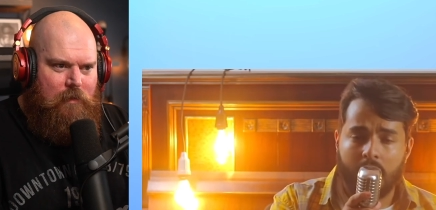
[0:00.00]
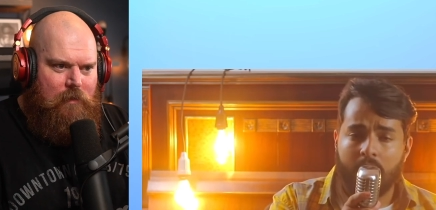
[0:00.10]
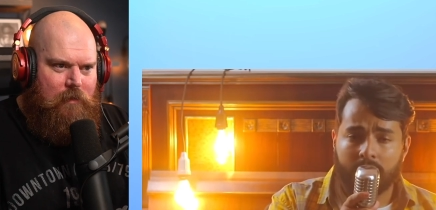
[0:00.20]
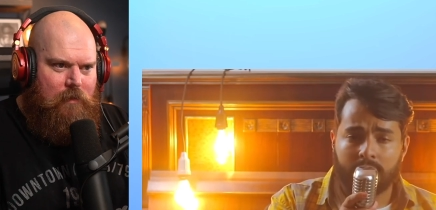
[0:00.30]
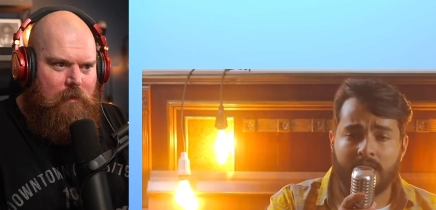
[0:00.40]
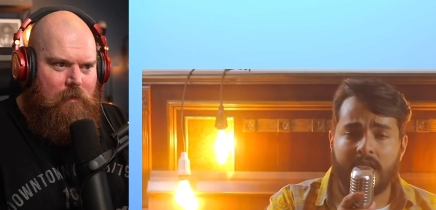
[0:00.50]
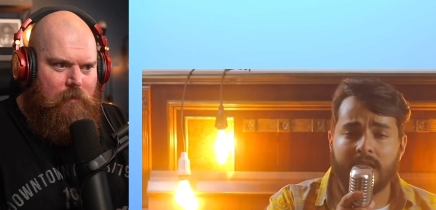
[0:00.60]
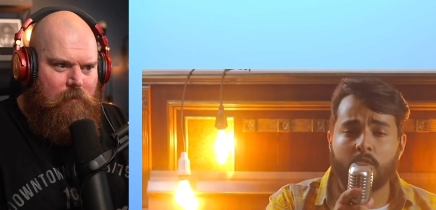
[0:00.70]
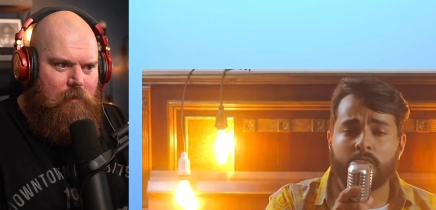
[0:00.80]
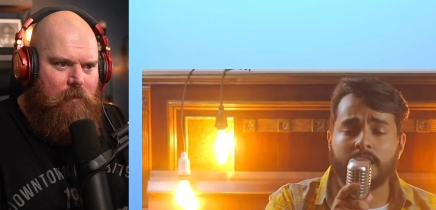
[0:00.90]

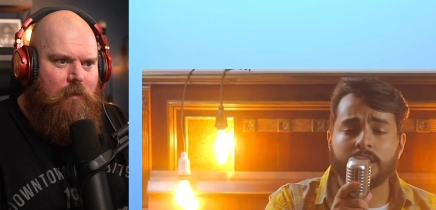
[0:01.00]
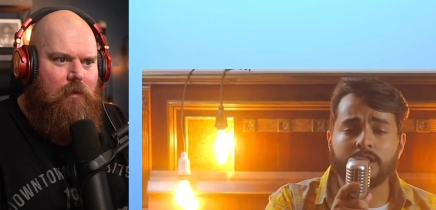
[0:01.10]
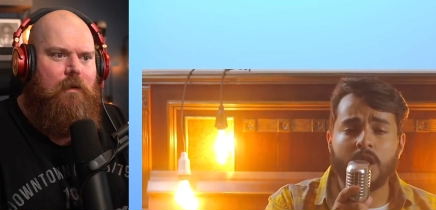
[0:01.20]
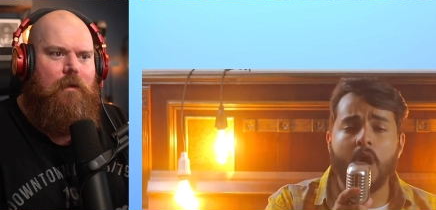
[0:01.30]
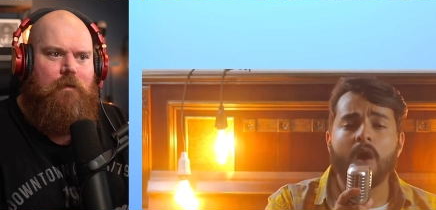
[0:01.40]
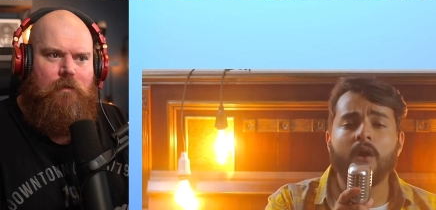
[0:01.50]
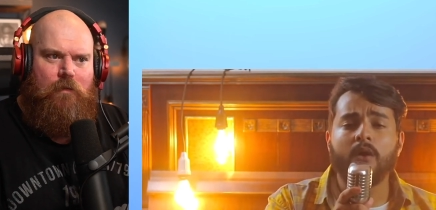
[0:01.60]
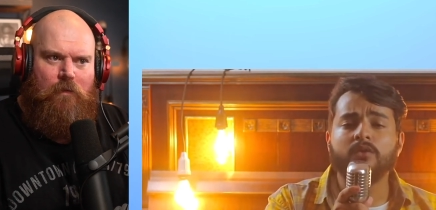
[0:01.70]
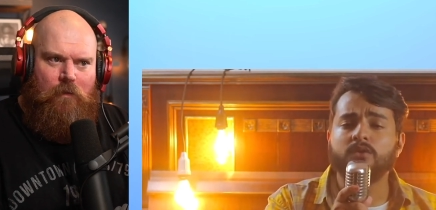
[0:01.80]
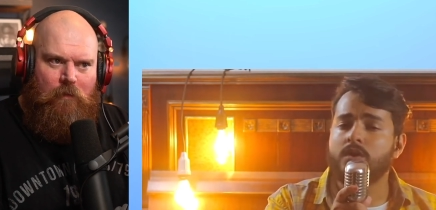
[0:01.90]
Speaker 1: There ain't
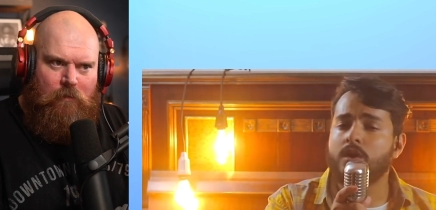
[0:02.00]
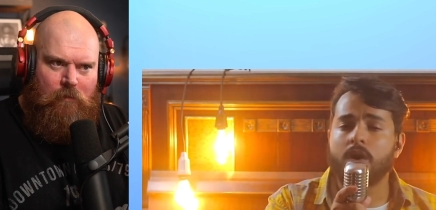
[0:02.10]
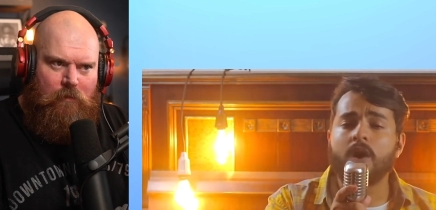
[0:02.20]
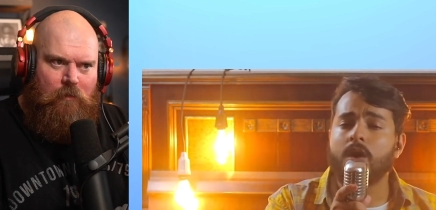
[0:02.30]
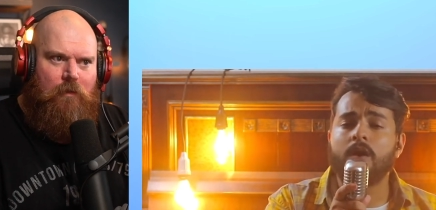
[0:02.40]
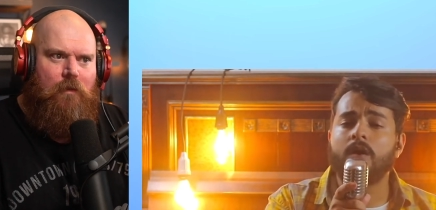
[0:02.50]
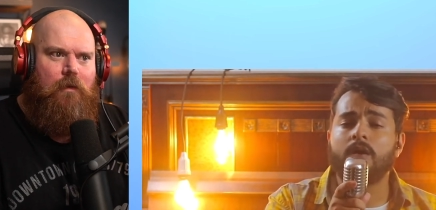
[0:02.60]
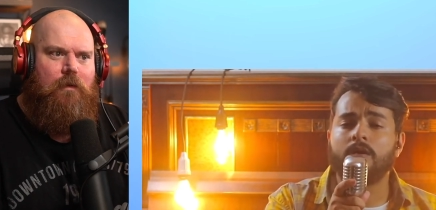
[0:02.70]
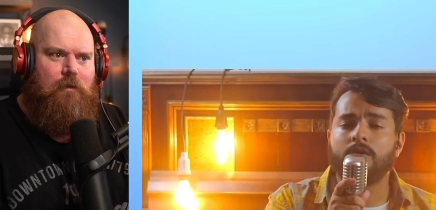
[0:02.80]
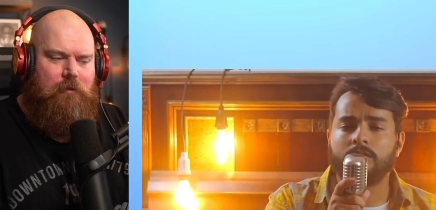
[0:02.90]
no
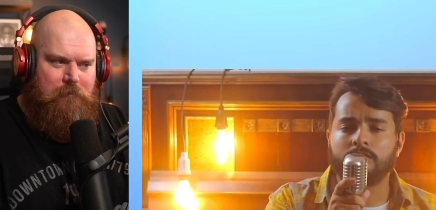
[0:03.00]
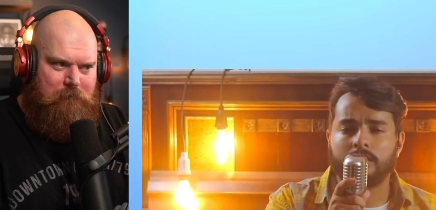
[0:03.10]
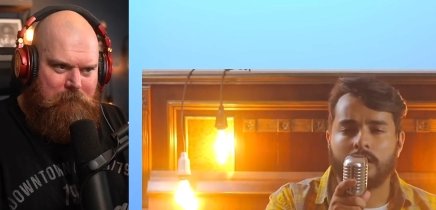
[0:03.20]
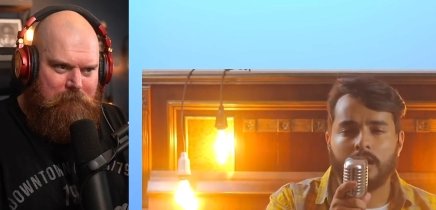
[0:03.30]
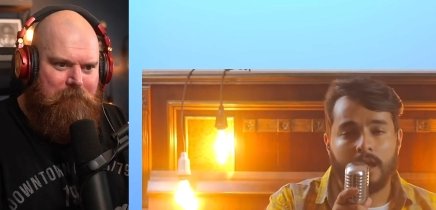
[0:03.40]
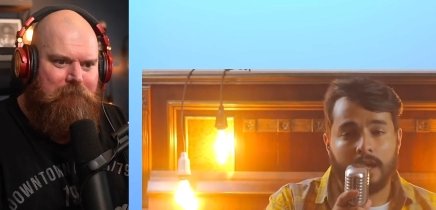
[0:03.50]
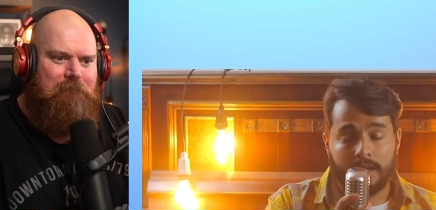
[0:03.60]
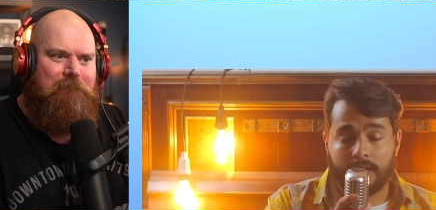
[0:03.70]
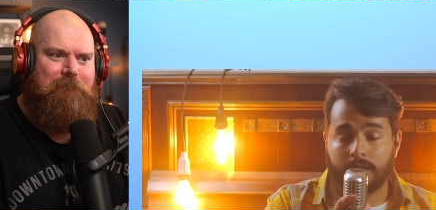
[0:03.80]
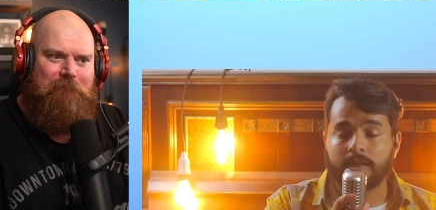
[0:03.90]
gold
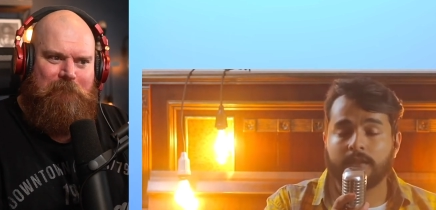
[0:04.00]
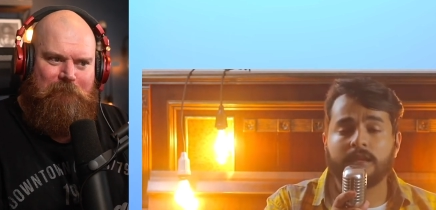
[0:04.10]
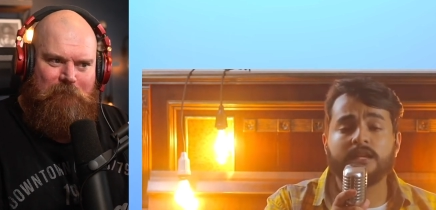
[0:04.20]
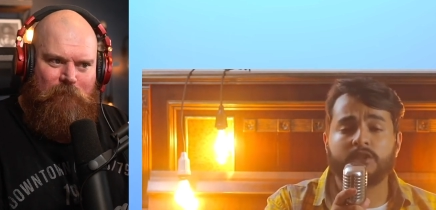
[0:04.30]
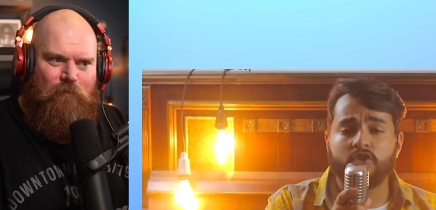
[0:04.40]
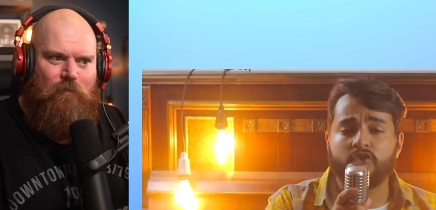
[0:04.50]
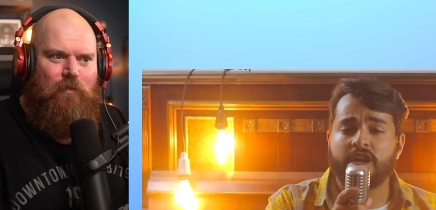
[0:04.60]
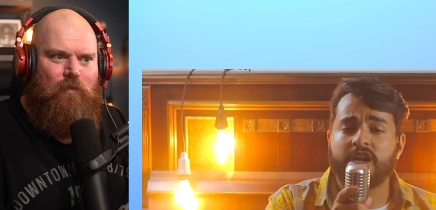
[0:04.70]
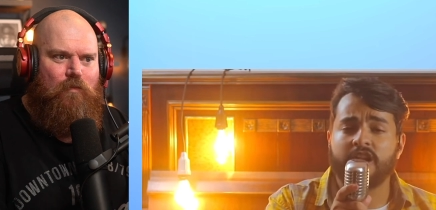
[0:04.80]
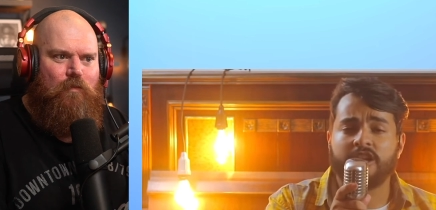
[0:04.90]
in this
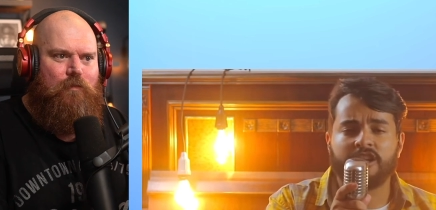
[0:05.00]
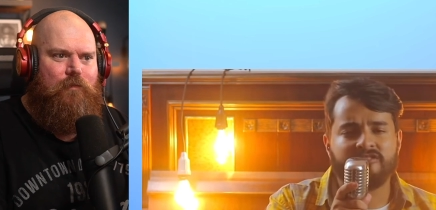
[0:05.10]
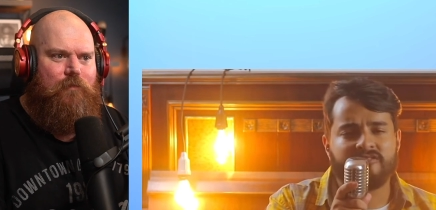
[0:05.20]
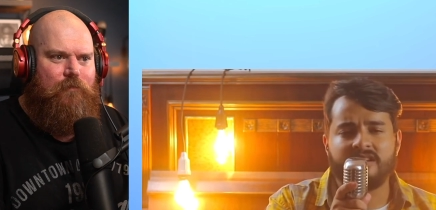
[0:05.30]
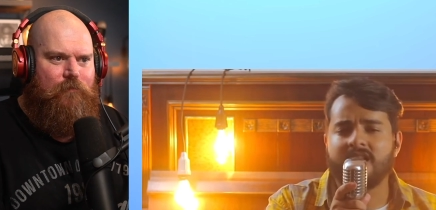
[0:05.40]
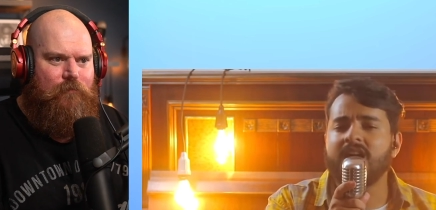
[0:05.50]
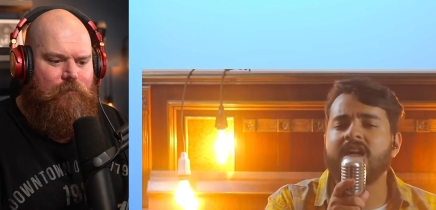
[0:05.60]
river